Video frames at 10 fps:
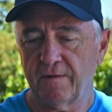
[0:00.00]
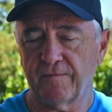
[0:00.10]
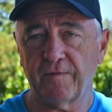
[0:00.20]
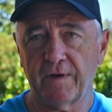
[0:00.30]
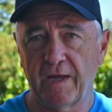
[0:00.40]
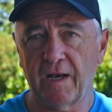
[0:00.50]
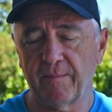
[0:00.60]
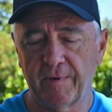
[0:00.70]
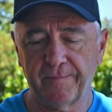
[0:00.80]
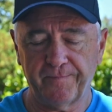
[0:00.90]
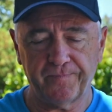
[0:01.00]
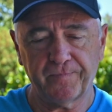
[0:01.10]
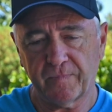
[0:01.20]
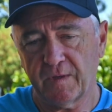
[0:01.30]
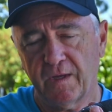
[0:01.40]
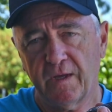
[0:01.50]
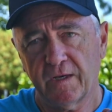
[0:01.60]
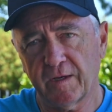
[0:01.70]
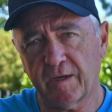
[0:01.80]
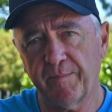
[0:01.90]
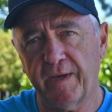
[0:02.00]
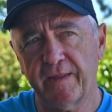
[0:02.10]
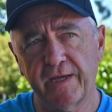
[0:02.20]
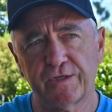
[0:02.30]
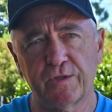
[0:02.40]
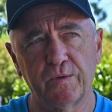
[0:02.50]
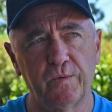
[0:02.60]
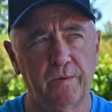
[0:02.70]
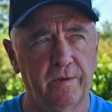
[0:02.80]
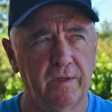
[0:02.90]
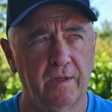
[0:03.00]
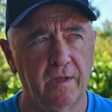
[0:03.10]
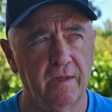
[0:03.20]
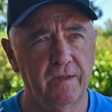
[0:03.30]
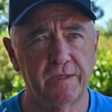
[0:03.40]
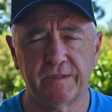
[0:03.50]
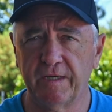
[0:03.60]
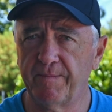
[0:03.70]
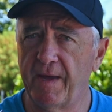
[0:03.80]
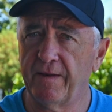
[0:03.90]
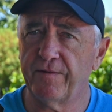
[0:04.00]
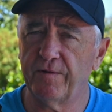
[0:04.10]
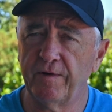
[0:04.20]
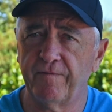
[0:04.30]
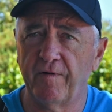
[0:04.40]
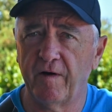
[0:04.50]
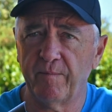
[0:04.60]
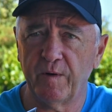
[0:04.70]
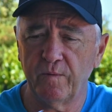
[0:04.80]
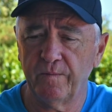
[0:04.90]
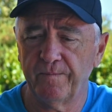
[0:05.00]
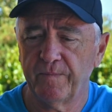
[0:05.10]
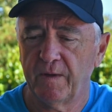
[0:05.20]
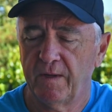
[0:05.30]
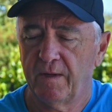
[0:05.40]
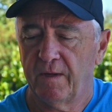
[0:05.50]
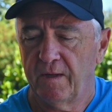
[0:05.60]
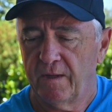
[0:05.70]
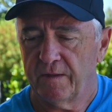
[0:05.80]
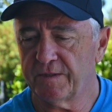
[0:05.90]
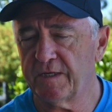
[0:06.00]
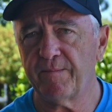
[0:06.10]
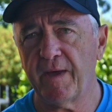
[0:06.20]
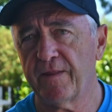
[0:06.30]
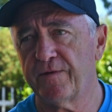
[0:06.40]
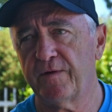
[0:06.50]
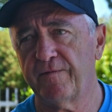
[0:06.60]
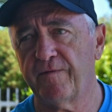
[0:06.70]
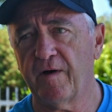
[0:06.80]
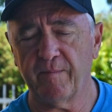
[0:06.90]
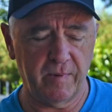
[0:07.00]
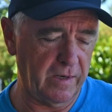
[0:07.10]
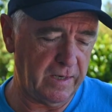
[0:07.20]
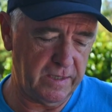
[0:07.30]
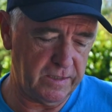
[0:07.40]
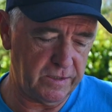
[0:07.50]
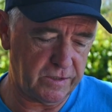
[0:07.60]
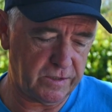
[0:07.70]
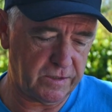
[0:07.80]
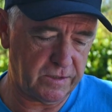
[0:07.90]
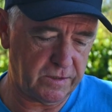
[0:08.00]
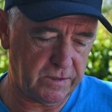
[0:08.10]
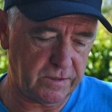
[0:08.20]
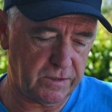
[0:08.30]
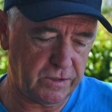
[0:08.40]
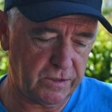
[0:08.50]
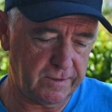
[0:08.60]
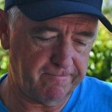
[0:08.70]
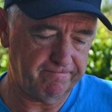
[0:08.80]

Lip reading: front element. Now compare that to the Z-mount 35mm. The Z-mount 35mm is